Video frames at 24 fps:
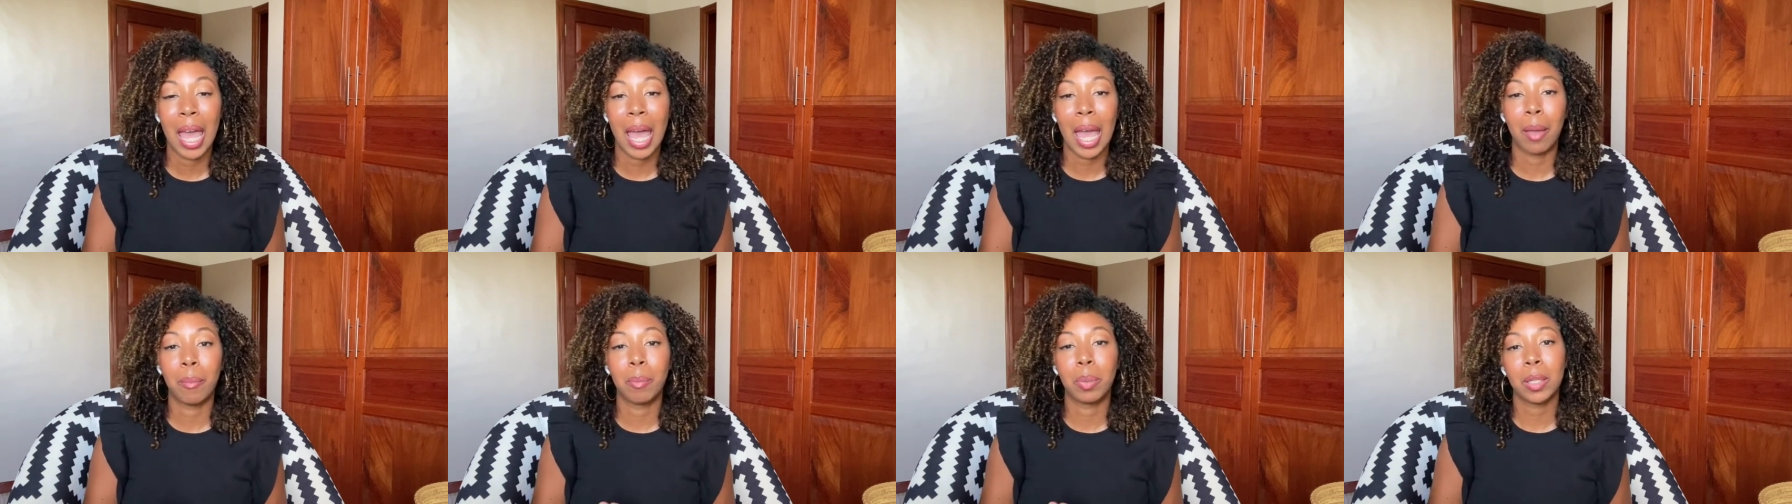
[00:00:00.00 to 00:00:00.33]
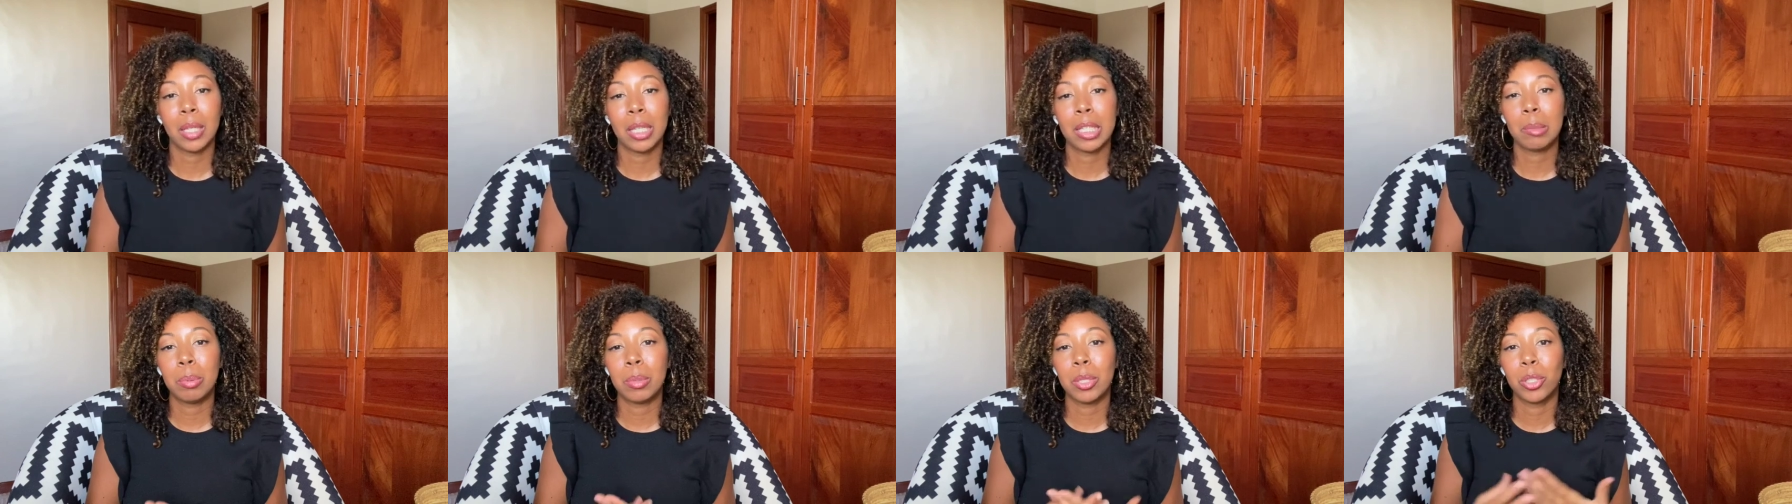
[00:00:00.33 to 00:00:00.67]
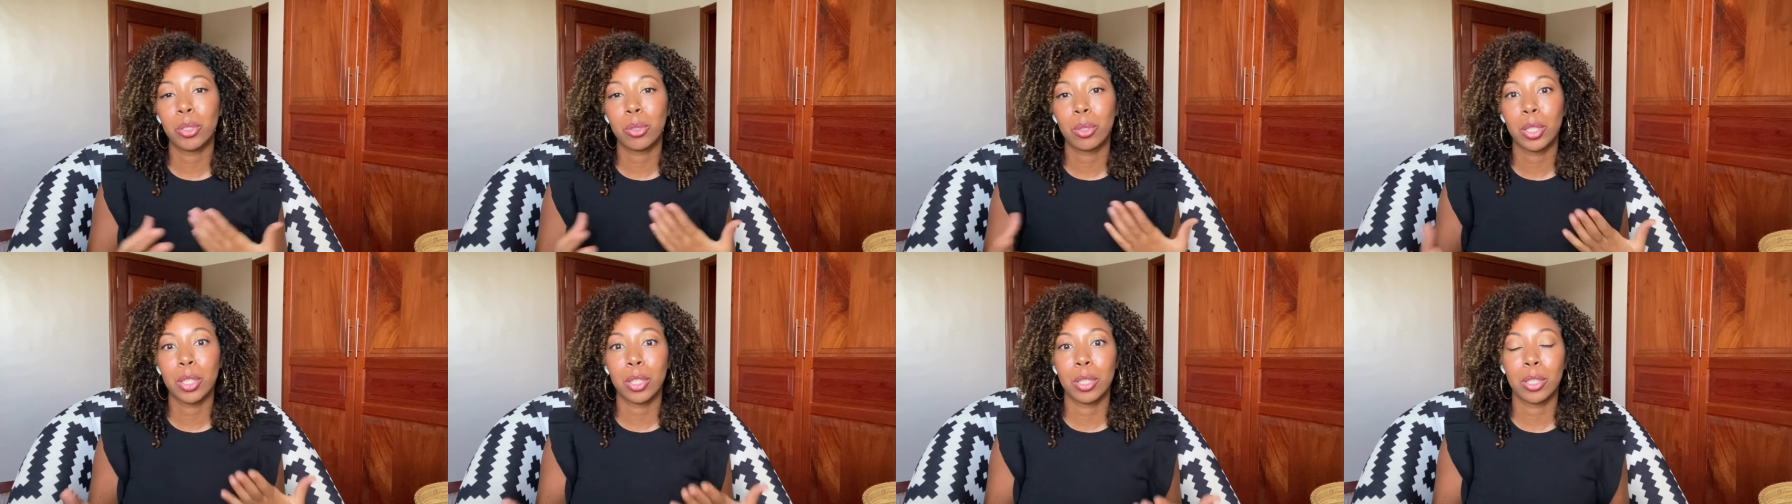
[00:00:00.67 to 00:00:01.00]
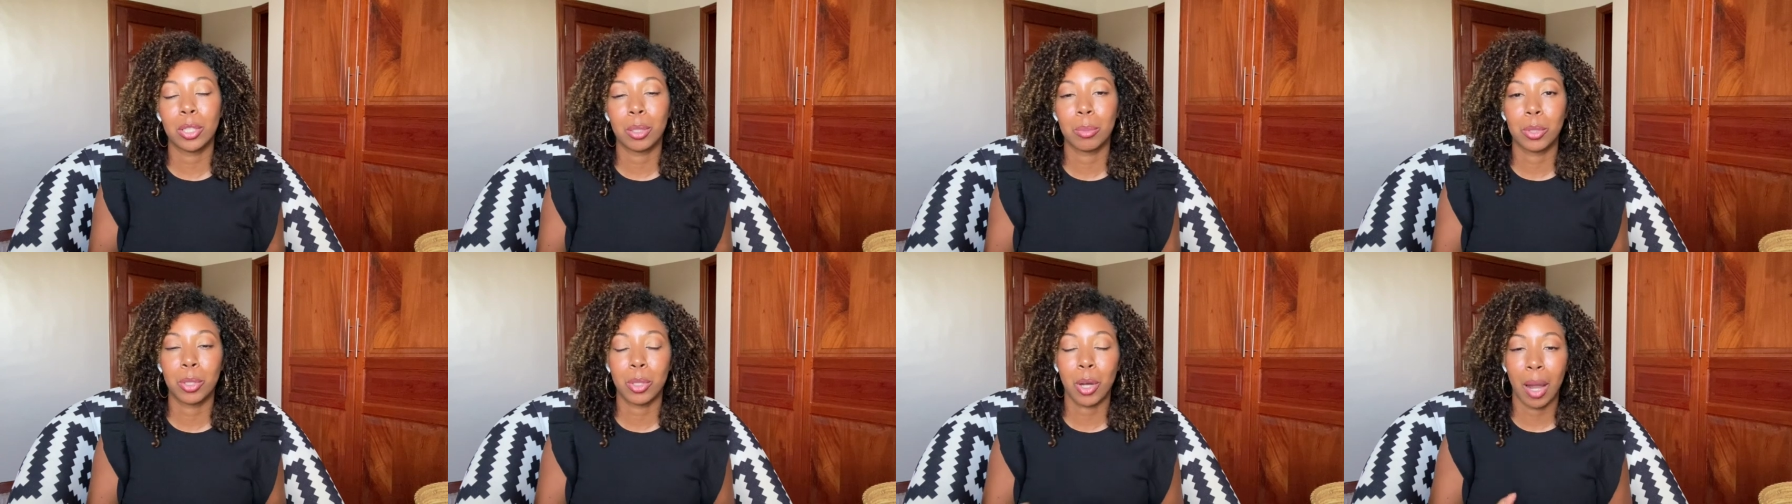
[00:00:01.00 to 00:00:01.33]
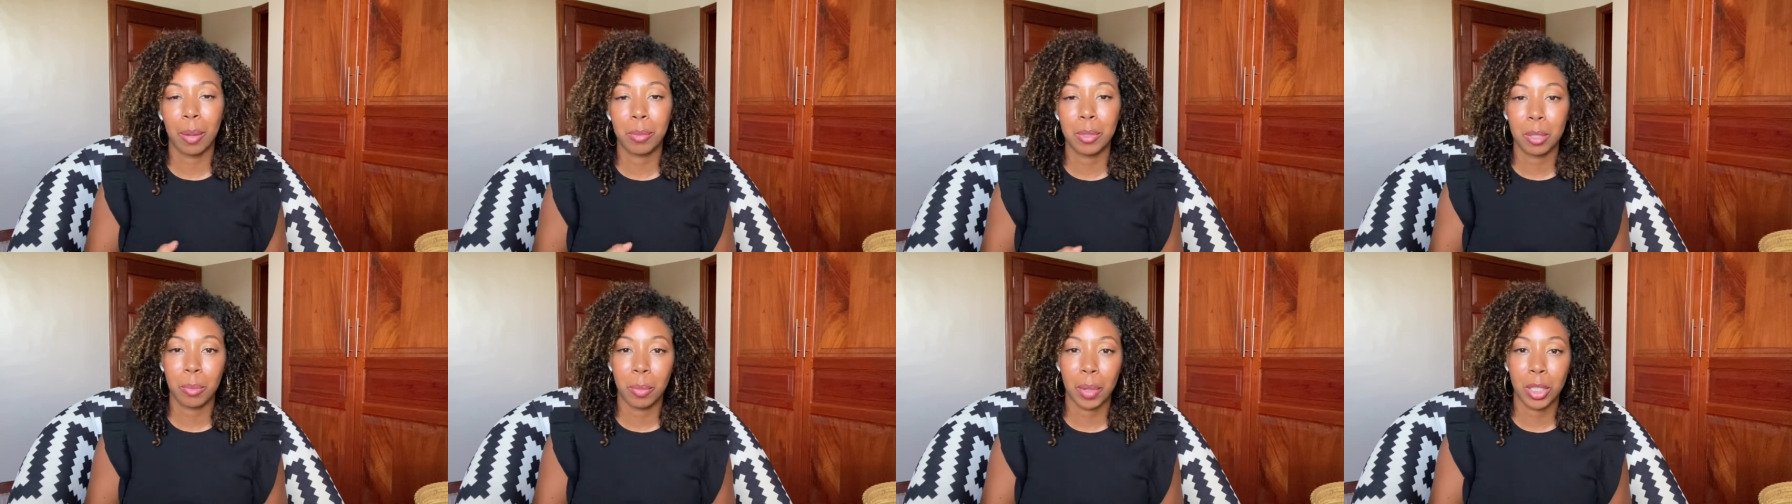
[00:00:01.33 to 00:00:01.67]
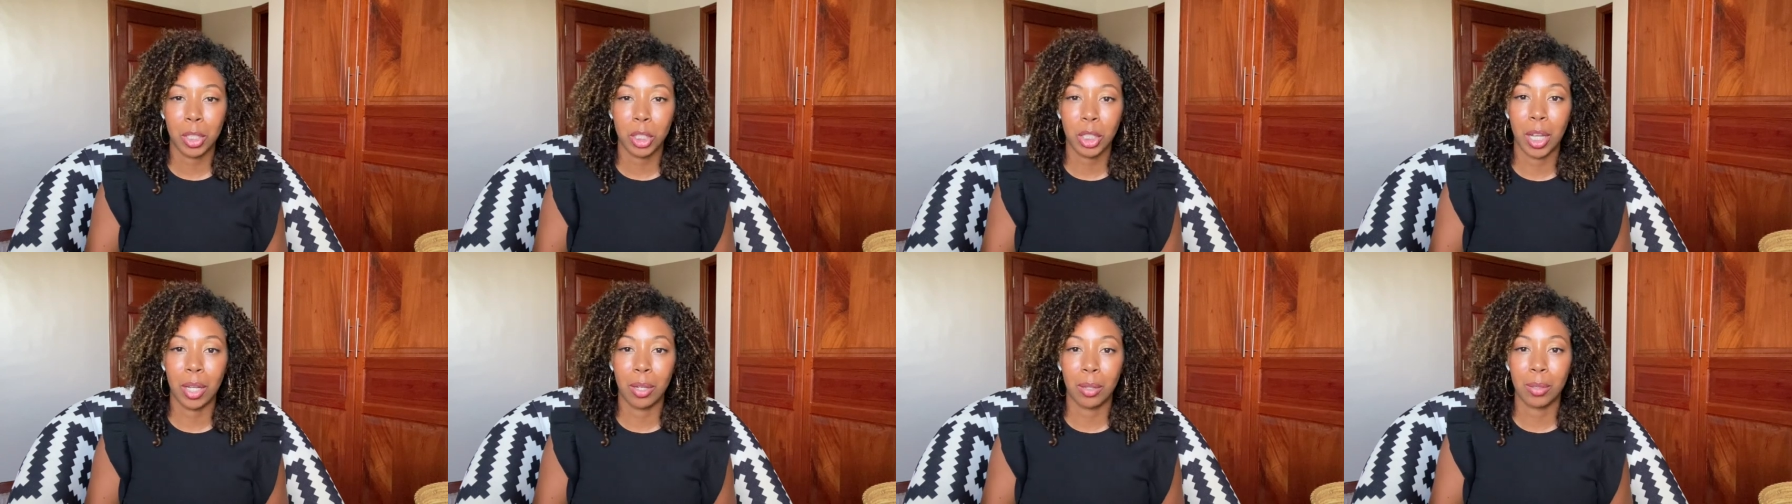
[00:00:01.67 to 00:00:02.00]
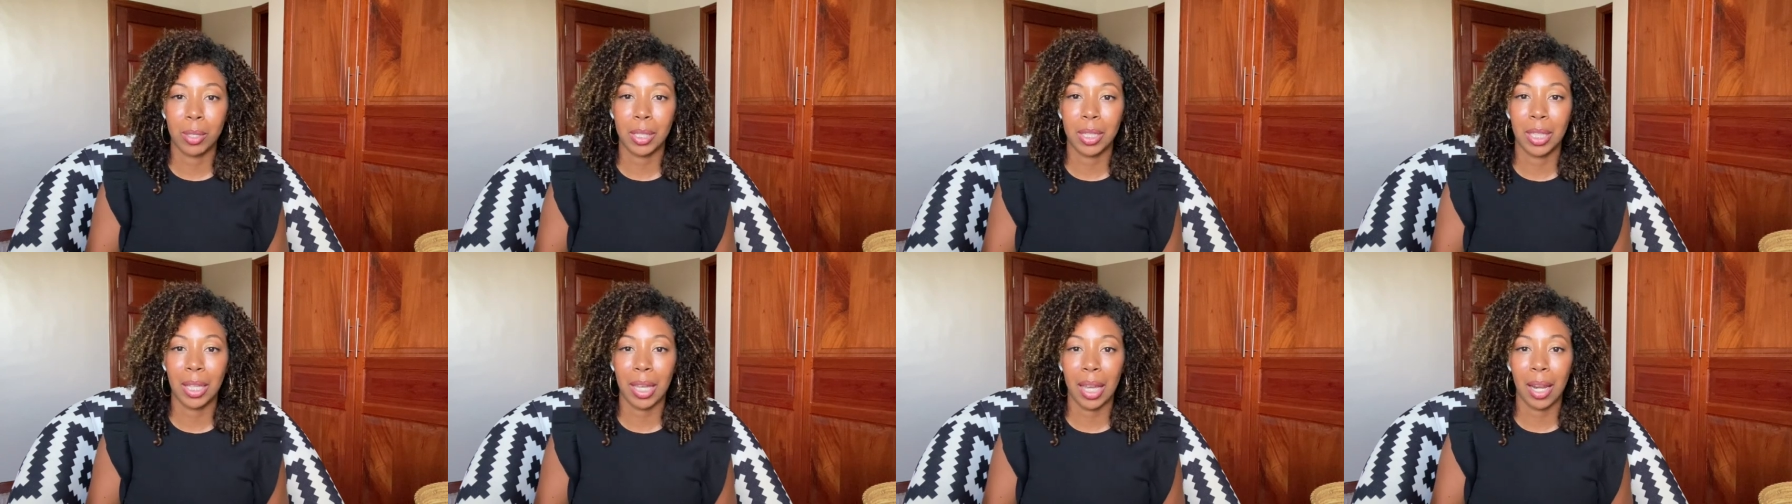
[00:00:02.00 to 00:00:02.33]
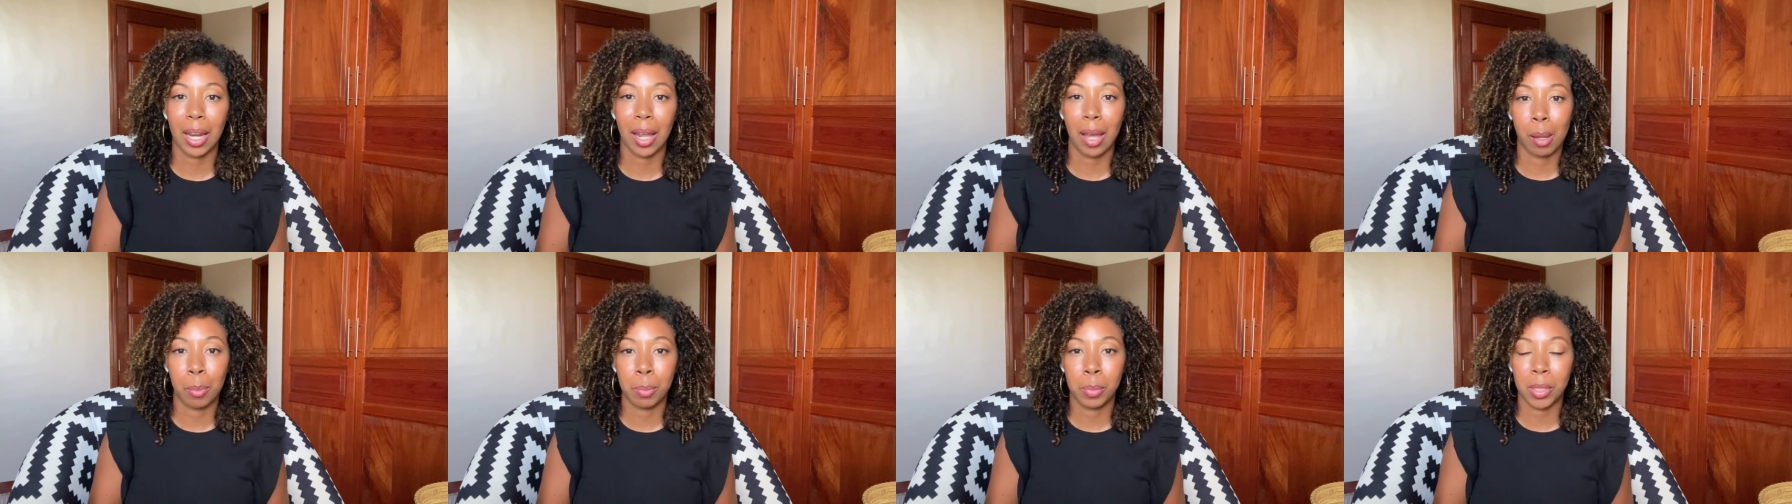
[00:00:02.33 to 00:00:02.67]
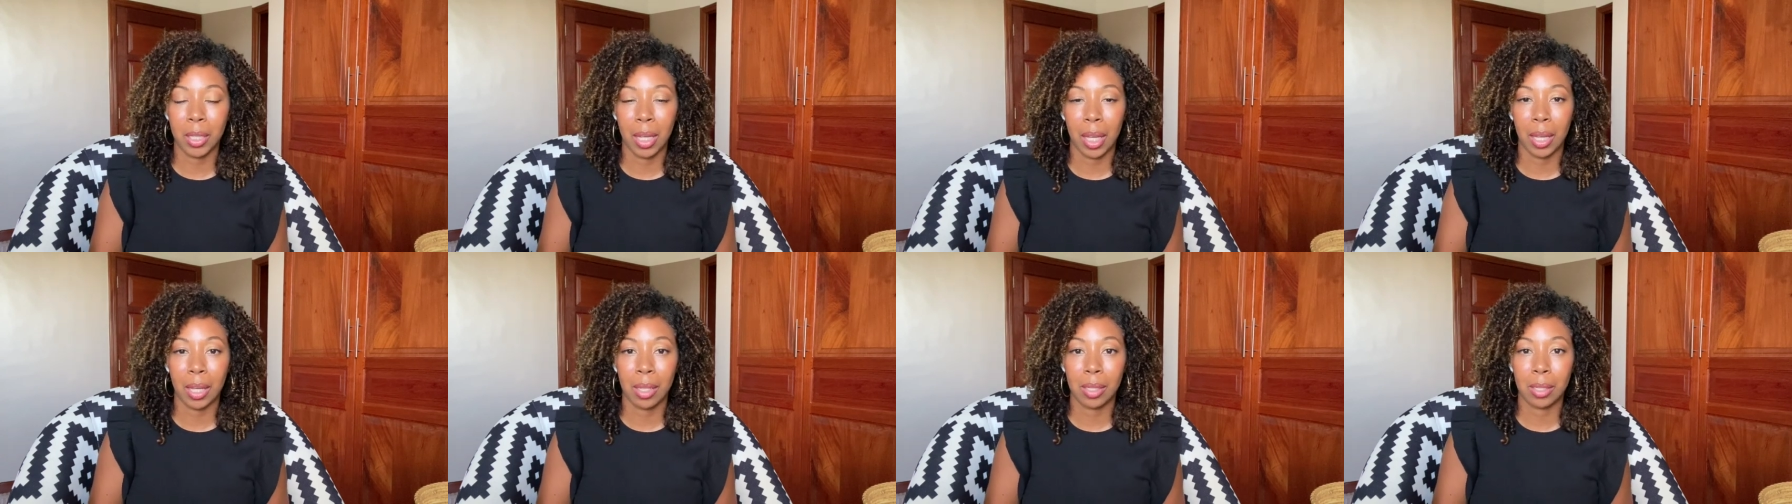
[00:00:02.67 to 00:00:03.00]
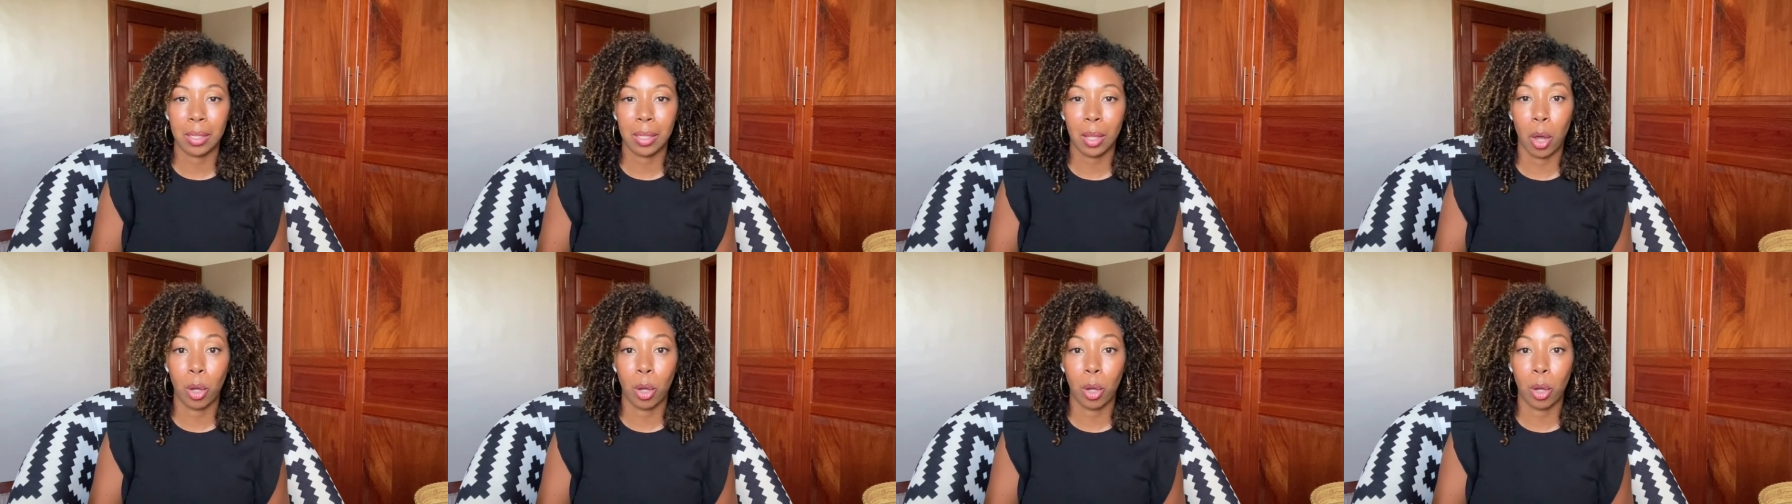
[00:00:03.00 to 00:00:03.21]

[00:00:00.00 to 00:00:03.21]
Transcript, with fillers: and please be sure to subscribe to my channel to get updates